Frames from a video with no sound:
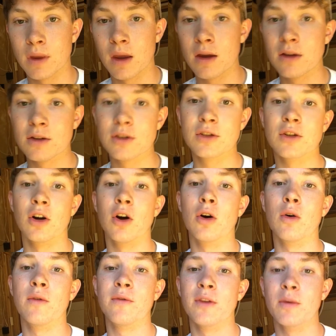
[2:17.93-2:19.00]

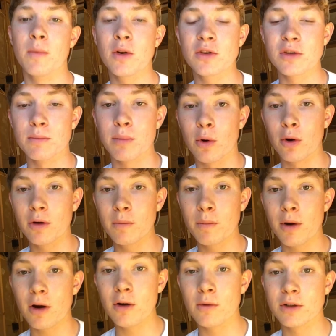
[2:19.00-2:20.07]
So for the most important
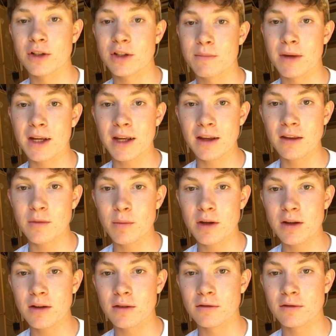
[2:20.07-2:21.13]
part, which is making the
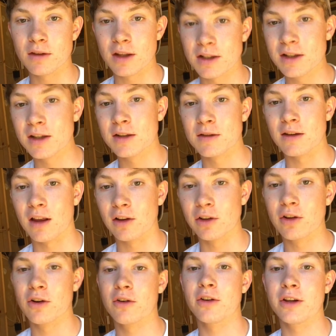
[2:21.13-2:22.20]
beat, this is
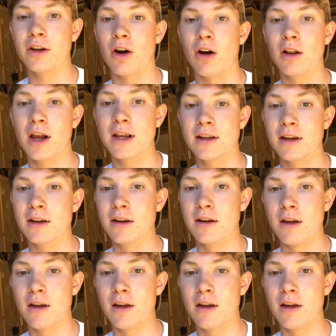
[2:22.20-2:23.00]
literally all I did.